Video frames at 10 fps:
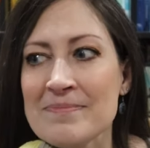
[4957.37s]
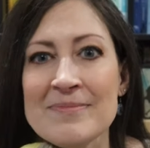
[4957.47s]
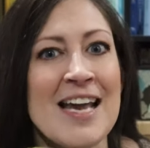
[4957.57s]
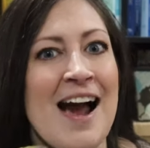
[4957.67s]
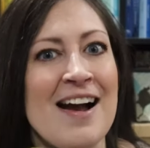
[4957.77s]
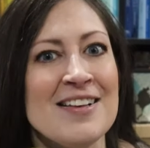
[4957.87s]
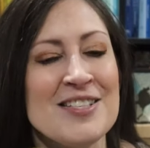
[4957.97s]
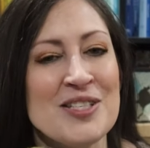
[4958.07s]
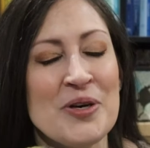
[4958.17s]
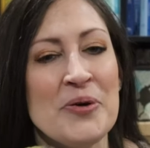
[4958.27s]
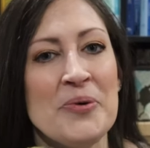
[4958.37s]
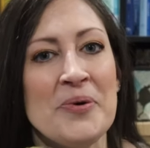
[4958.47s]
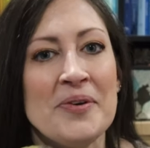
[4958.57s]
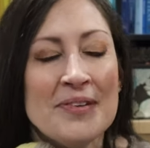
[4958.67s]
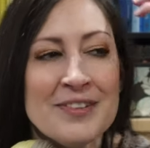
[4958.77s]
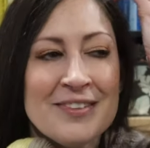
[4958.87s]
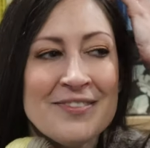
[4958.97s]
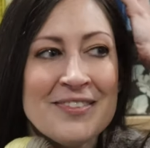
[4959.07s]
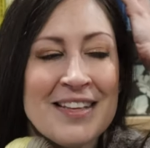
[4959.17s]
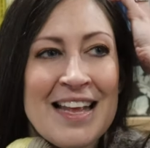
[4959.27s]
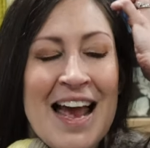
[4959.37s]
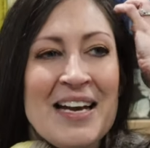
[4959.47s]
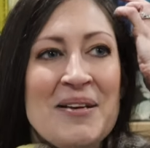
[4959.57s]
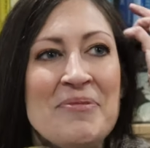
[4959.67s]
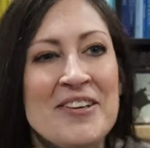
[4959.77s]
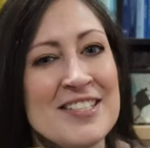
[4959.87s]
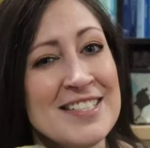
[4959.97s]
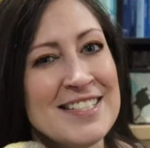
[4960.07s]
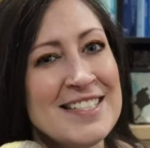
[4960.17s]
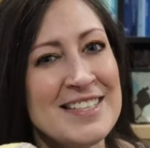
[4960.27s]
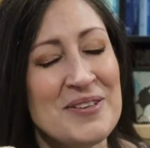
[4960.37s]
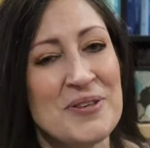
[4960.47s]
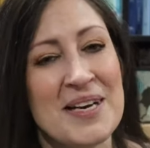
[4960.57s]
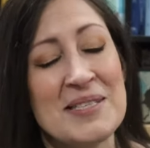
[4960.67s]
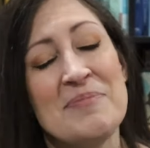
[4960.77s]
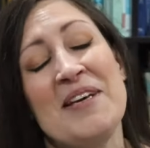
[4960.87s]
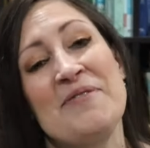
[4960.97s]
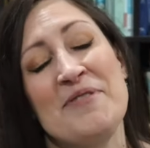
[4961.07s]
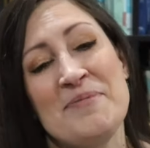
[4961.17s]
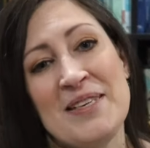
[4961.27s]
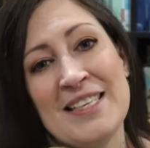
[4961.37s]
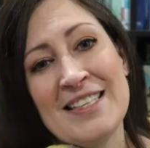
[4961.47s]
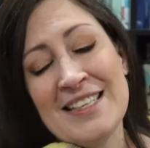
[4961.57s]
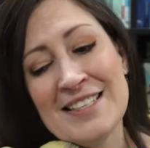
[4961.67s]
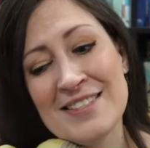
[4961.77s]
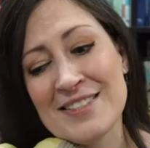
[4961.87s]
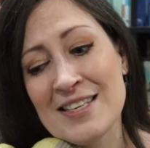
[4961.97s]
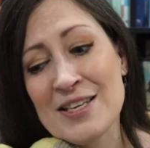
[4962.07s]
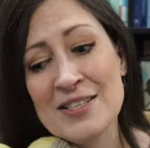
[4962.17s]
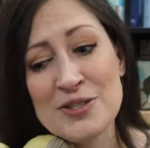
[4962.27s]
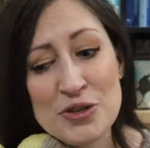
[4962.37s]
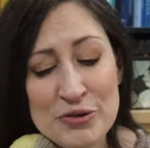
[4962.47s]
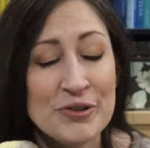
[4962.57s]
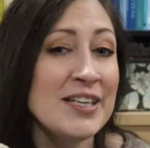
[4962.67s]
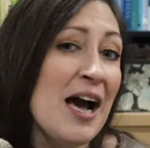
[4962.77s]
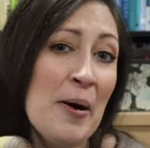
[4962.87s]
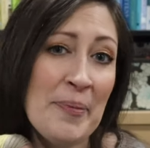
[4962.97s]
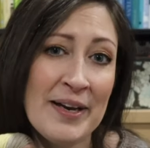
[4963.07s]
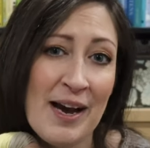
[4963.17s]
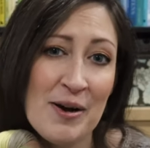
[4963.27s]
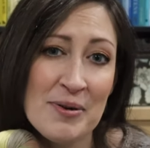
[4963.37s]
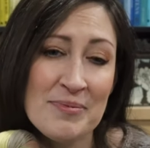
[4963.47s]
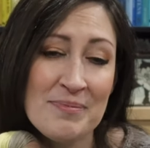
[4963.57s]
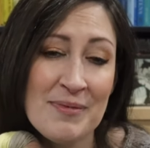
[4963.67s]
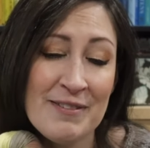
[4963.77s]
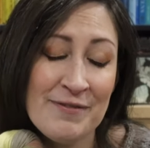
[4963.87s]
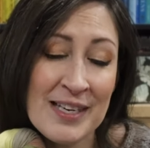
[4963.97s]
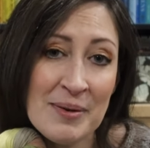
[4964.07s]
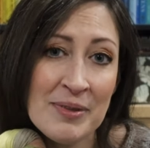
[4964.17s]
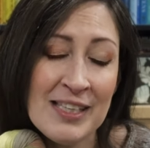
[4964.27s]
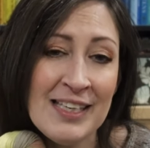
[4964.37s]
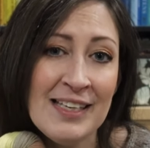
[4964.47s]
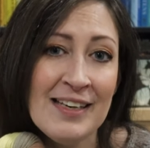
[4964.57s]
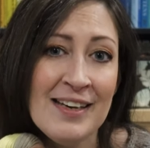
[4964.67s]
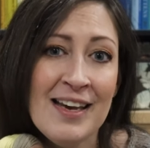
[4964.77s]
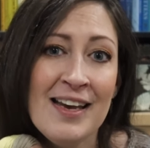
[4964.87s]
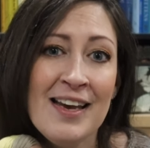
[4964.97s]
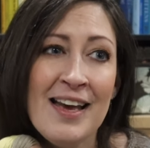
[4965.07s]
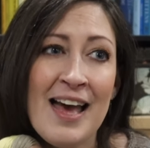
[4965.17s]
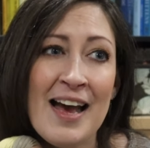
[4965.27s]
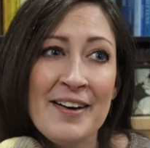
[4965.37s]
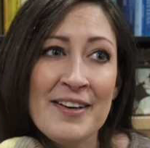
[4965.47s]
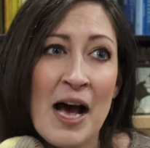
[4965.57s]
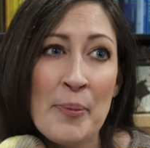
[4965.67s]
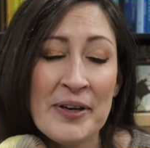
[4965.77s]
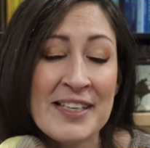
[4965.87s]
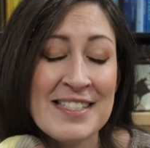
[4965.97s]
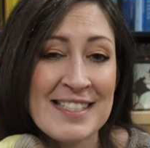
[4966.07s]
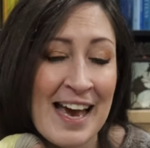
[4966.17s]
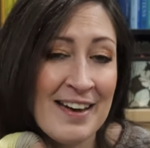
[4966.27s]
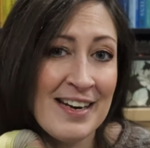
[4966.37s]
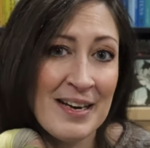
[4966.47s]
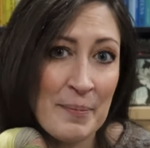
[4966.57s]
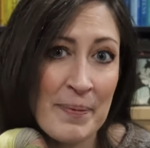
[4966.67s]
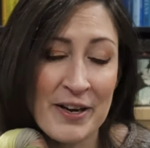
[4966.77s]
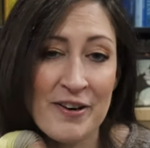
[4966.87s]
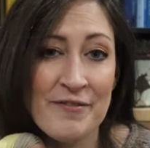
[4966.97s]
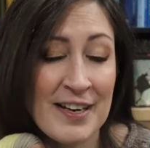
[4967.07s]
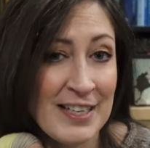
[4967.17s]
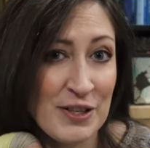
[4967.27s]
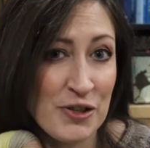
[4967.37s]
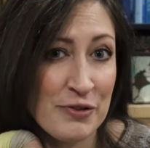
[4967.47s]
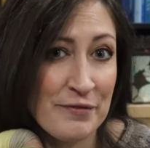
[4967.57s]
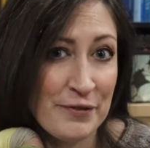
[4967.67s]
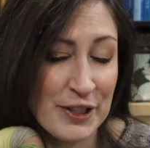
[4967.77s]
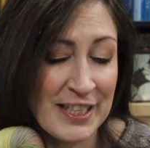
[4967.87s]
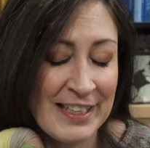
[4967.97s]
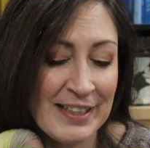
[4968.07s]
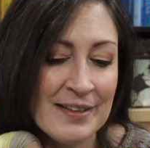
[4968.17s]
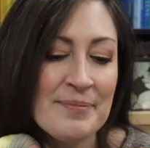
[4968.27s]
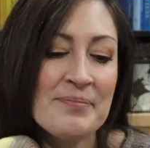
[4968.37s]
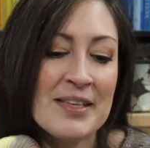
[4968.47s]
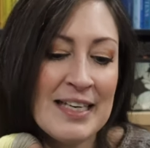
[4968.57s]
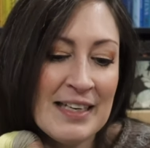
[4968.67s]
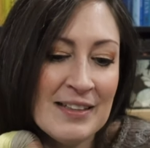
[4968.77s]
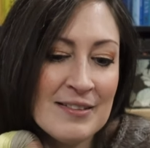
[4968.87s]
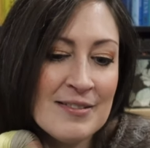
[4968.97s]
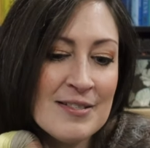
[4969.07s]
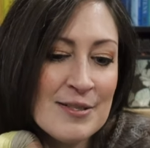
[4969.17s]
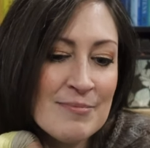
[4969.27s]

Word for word: yeah, so any purchases that you guys make for me is is truly helping out my family and helping us get in better financial footing and